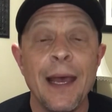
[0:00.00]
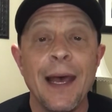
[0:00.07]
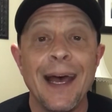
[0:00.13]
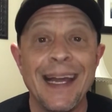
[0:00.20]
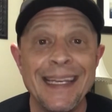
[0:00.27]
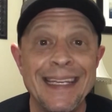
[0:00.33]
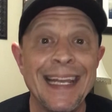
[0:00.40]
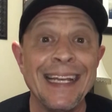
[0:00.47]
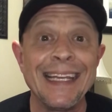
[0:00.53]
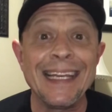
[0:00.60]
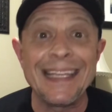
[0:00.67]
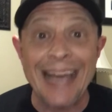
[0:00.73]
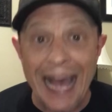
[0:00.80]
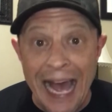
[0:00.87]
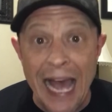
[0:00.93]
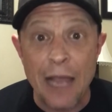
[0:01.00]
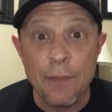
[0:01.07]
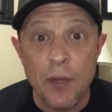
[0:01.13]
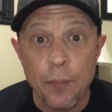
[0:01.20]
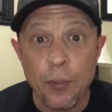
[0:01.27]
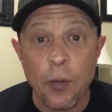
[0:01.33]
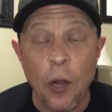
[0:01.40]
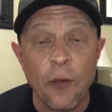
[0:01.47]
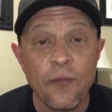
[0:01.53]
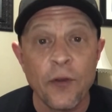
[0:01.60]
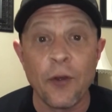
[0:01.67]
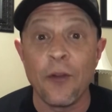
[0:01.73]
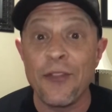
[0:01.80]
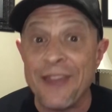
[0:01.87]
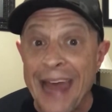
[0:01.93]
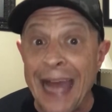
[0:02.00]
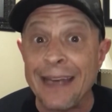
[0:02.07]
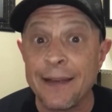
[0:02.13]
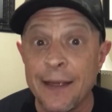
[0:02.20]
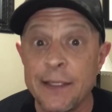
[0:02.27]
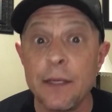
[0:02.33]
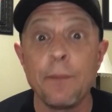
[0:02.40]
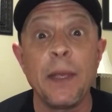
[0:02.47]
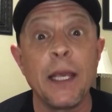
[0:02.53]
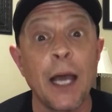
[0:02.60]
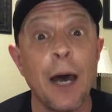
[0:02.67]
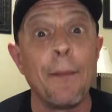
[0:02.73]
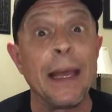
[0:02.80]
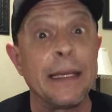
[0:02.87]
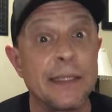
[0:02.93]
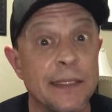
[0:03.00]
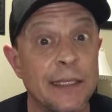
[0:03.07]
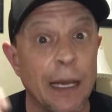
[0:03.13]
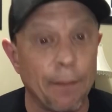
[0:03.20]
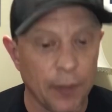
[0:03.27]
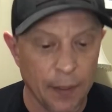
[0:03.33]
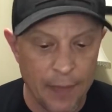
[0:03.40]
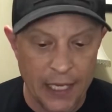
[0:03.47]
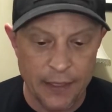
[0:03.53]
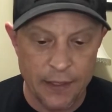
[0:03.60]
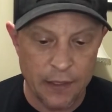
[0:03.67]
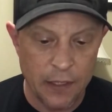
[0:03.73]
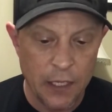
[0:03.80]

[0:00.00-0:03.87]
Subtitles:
addicted to ibuprofen or that doesn't become a supplement,